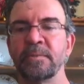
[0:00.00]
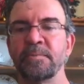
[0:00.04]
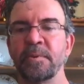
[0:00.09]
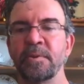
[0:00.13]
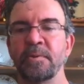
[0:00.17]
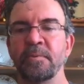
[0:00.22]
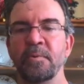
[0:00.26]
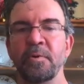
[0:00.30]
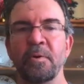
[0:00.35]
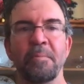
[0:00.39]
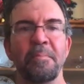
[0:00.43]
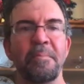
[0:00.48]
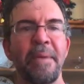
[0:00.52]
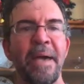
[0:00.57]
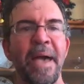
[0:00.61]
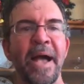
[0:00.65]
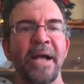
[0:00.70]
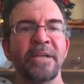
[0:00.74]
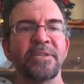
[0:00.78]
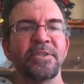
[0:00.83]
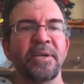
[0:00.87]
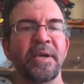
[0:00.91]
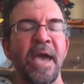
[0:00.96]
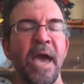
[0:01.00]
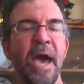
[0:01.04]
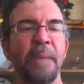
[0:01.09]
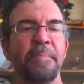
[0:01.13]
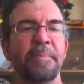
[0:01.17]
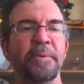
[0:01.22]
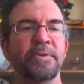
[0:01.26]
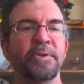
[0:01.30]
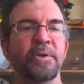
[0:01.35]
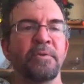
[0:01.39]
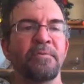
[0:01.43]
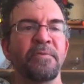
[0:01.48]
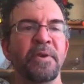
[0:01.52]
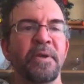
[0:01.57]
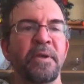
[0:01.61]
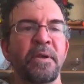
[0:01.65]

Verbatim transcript: but the real magic happens over